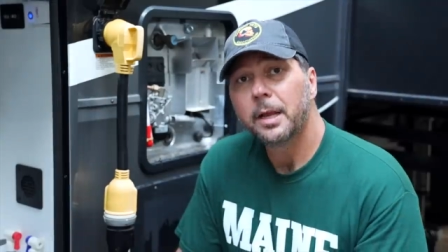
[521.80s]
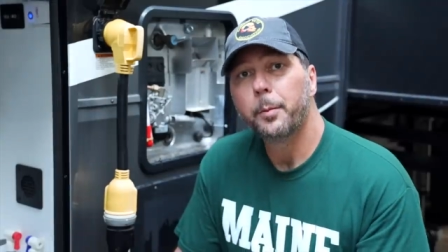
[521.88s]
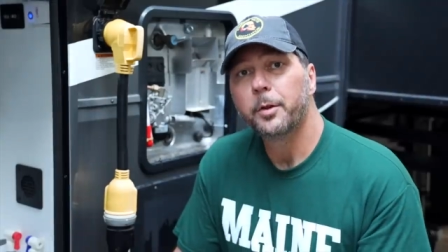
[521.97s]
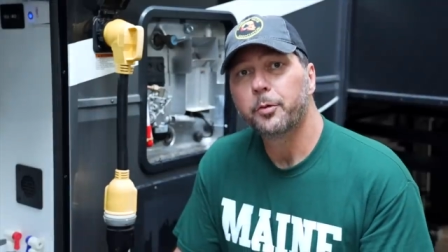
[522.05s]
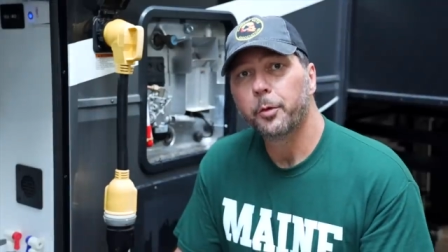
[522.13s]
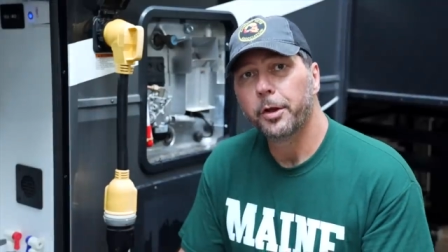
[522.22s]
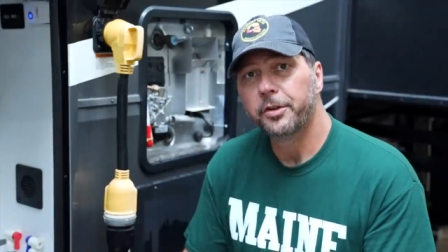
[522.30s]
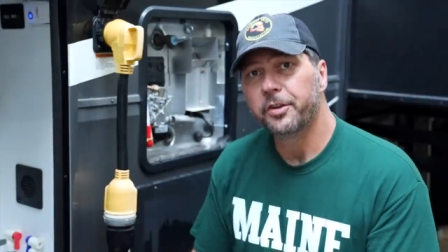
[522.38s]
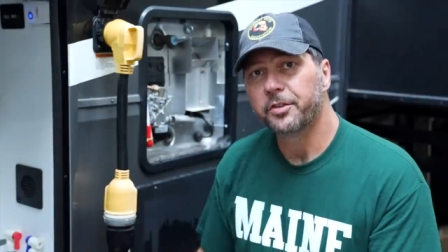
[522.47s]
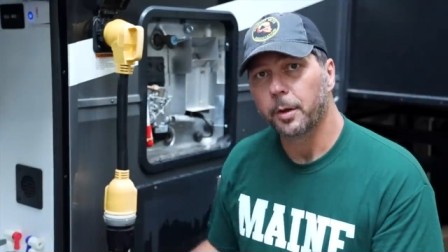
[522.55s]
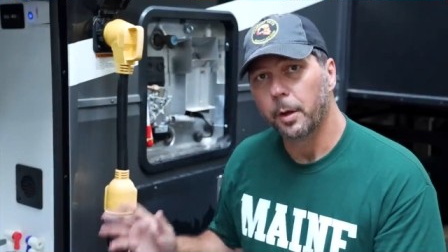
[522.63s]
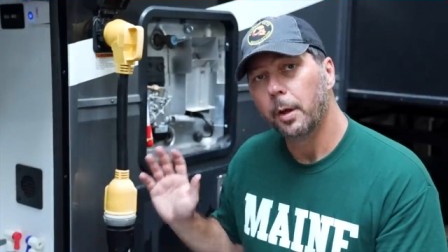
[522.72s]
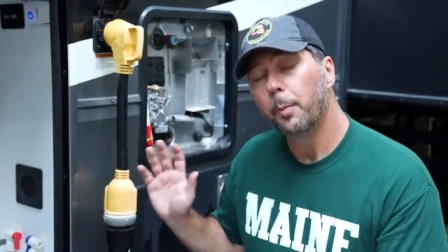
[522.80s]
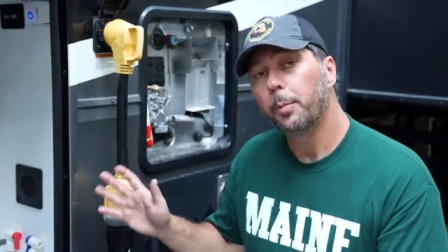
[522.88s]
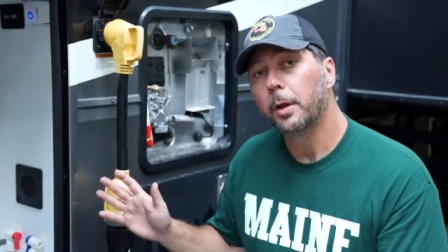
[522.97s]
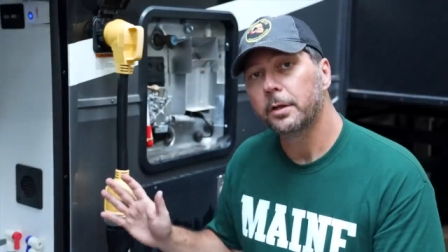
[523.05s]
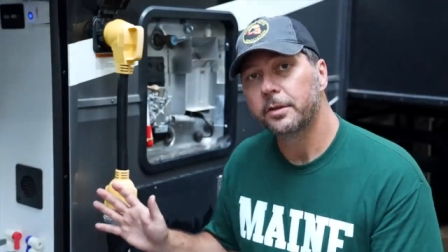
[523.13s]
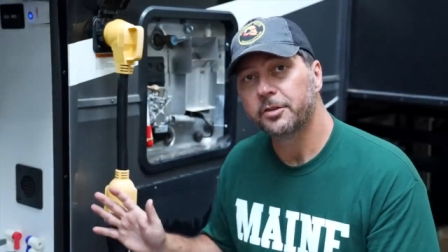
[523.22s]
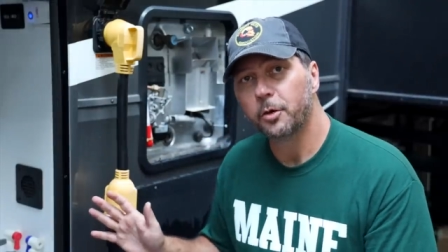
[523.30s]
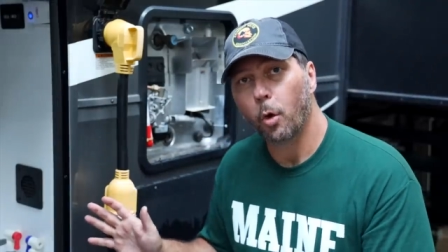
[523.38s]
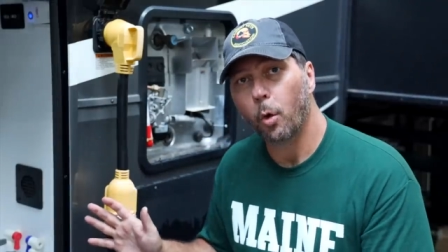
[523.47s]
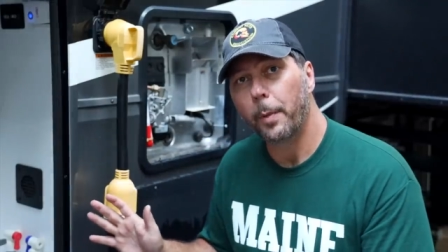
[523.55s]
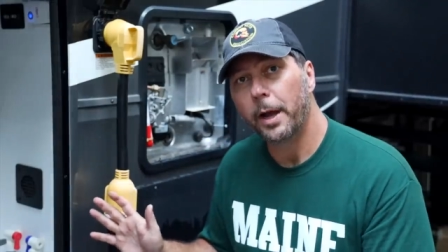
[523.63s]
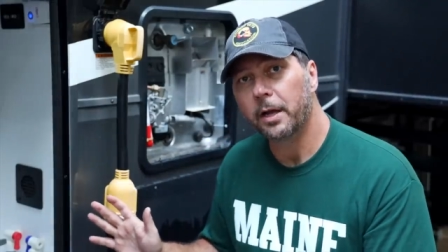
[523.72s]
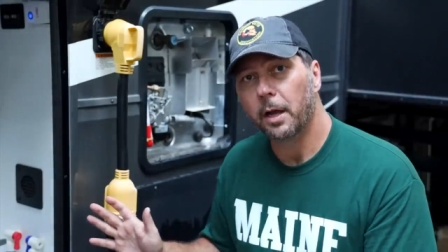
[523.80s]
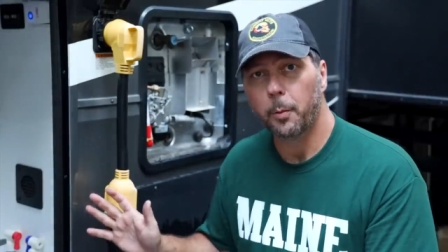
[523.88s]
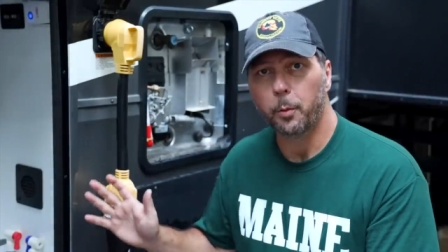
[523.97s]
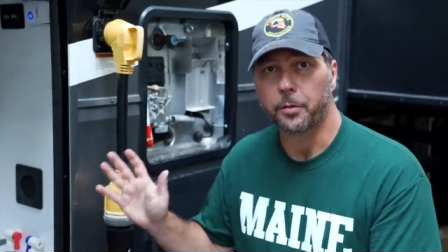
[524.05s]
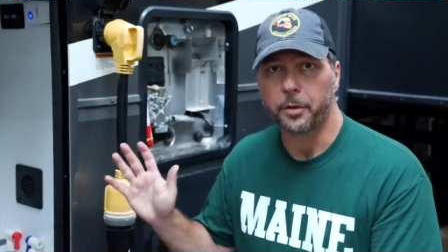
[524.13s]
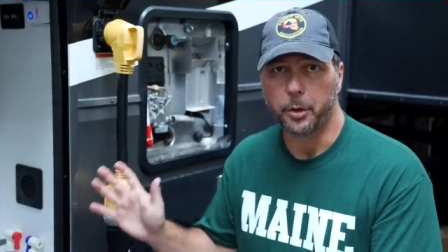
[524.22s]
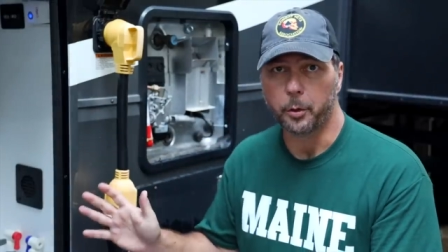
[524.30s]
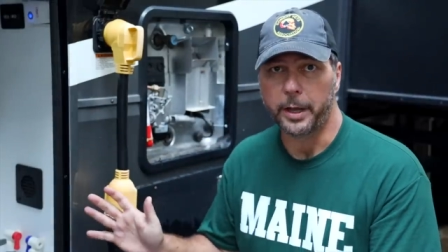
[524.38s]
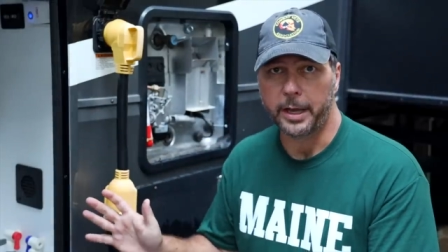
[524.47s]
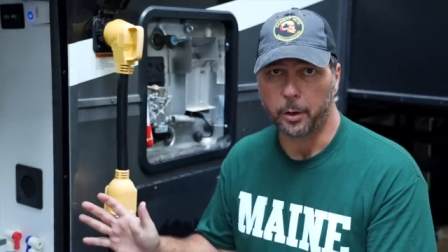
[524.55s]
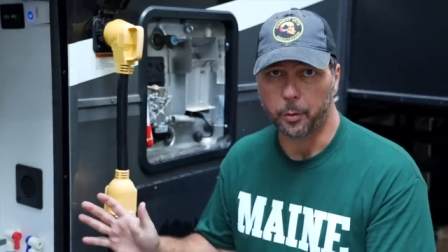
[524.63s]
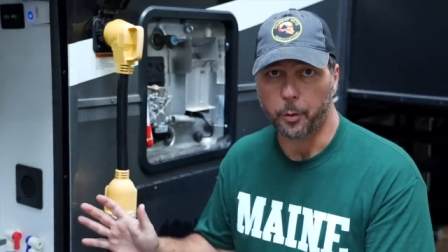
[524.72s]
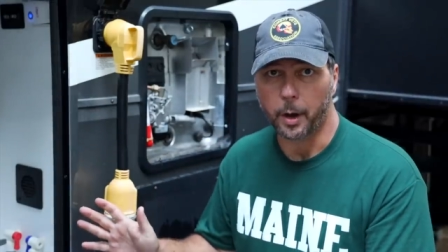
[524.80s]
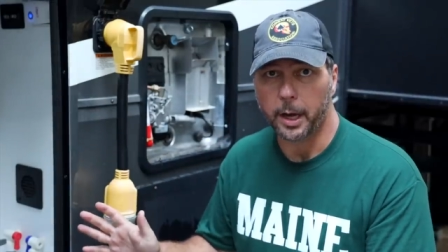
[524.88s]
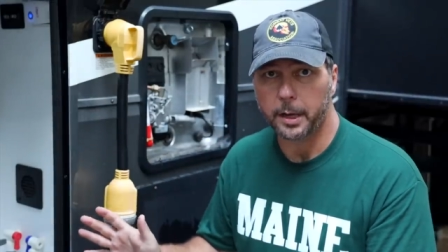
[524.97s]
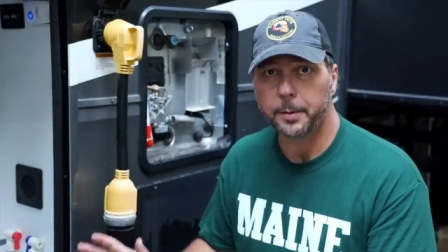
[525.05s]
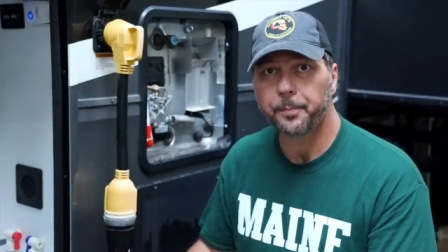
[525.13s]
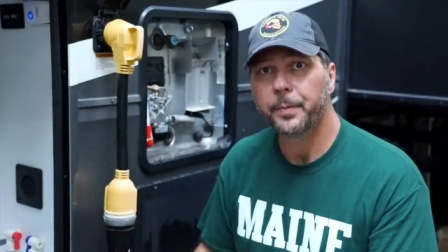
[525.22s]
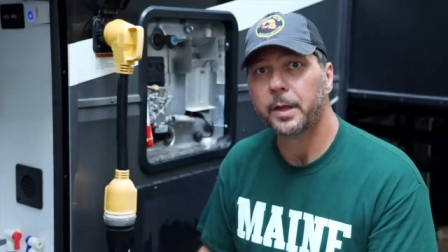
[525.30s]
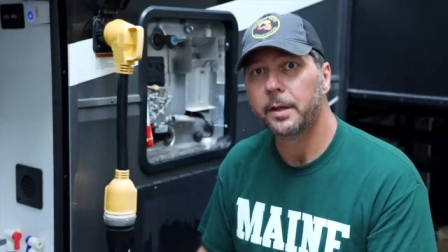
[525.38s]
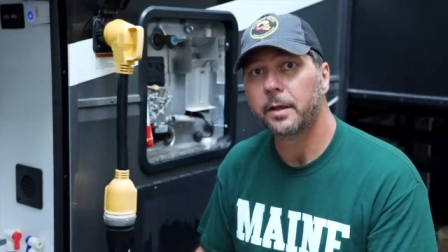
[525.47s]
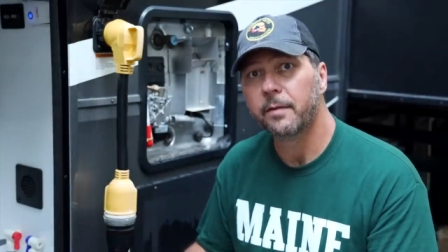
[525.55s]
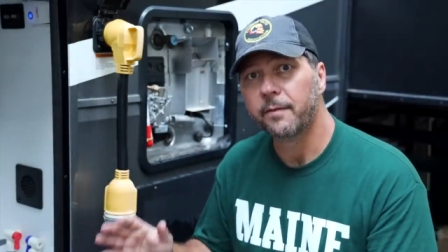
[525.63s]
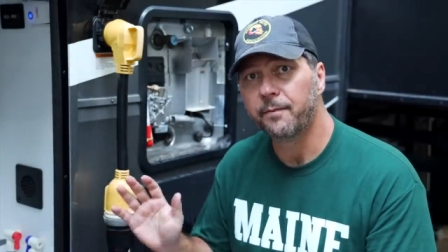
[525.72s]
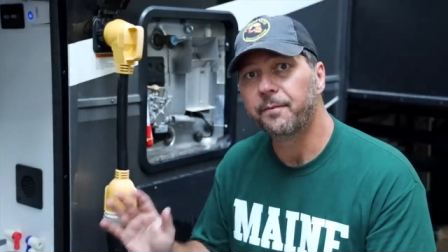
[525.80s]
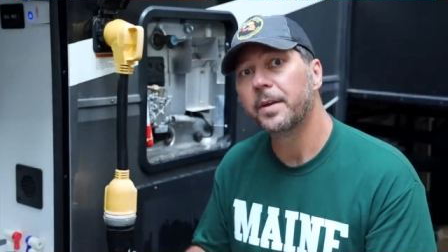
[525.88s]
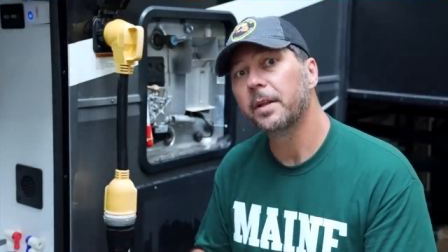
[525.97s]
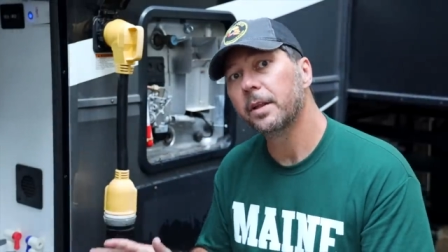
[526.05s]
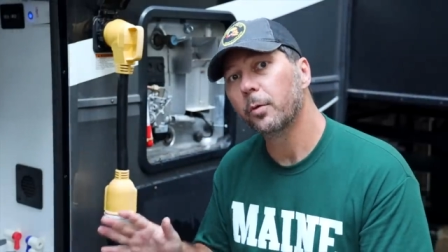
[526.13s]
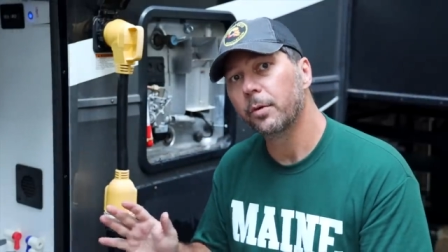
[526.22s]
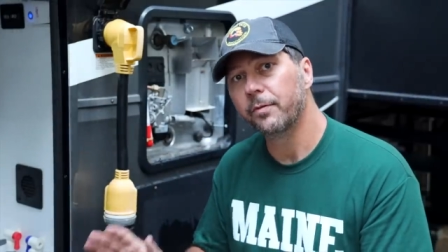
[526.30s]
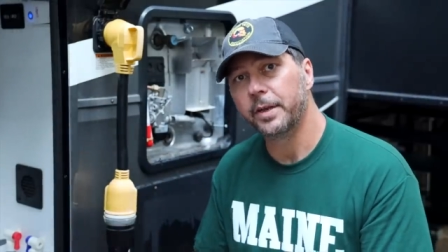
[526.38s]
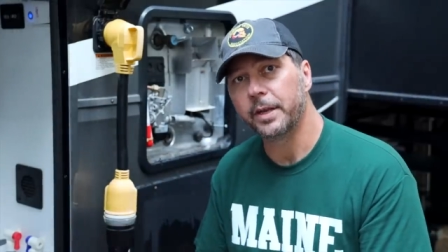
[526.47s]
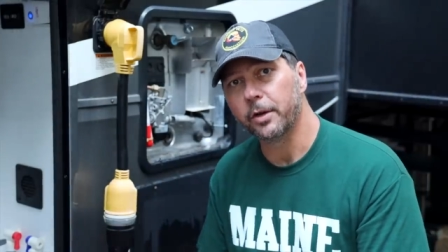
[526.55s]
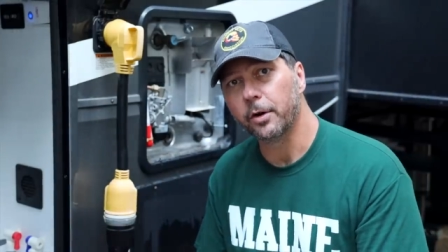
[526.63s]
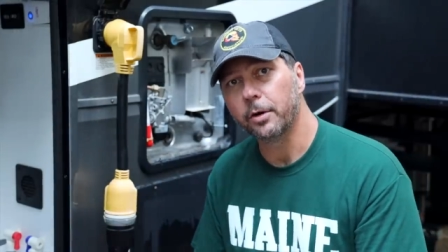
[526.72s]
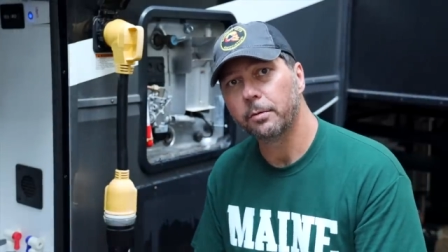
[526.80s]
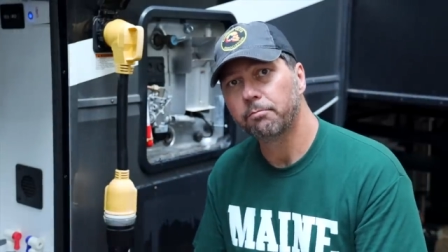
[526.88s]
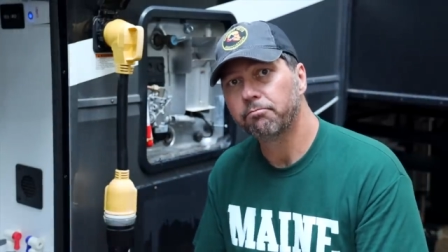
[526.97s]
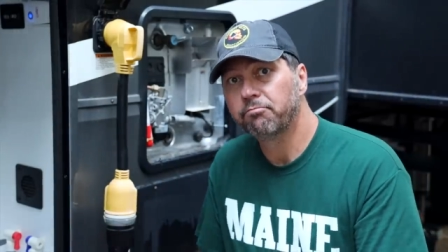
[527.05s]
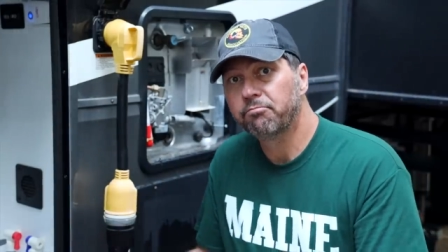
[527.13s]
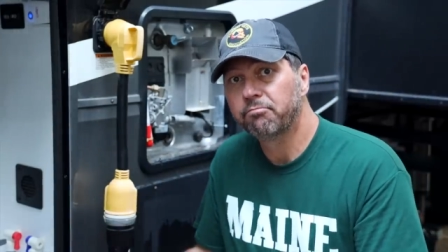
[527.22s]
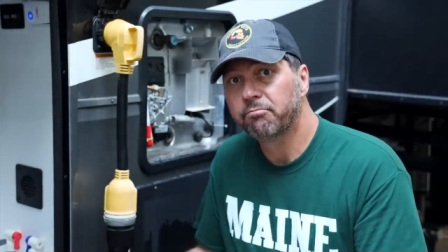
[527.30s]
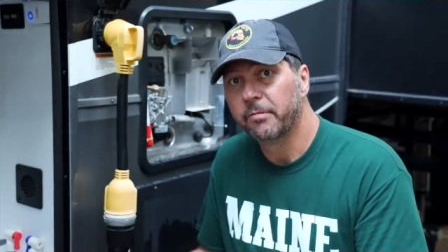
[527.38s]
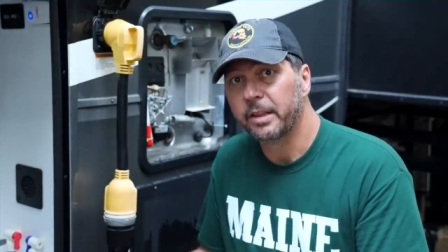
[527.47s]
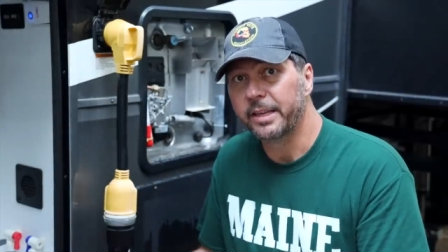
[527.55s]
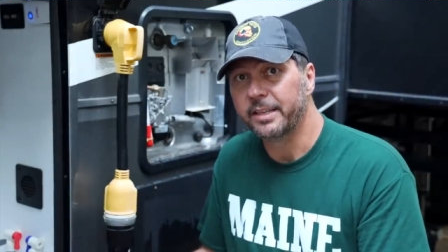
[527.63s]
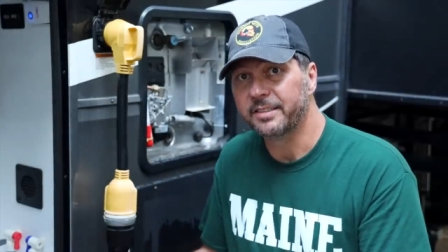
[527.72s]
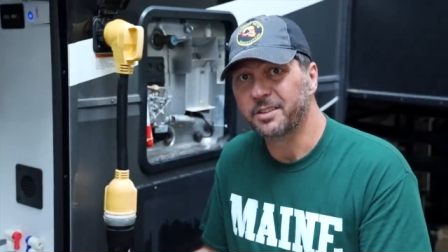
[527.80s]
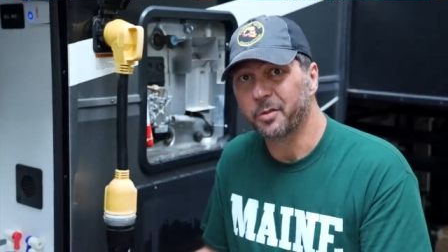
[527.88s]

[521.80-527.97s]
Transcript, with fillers: step is really just to plug this hole back up with a new anode rod, fill it with vinegar, let it sit